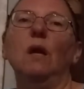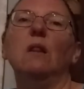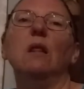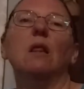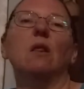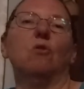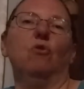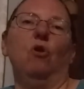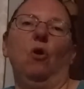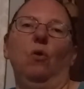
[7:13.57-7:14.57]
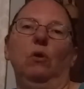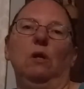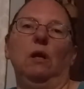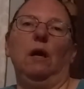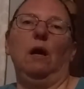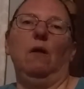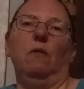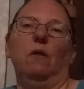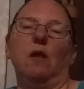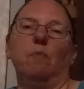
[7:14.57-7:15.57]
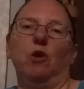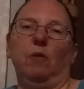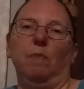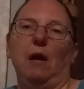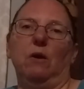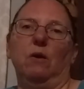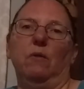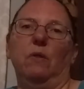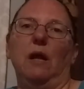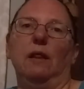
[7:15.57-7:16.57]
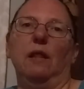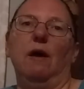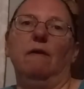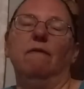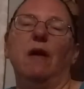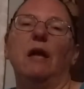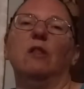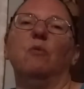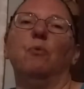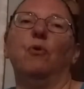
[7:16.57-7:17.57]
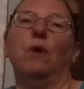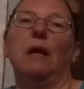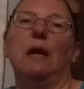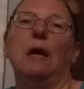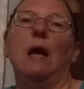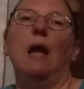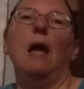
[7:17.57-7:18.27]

this is totally the subject matter that I love, and it's pretty,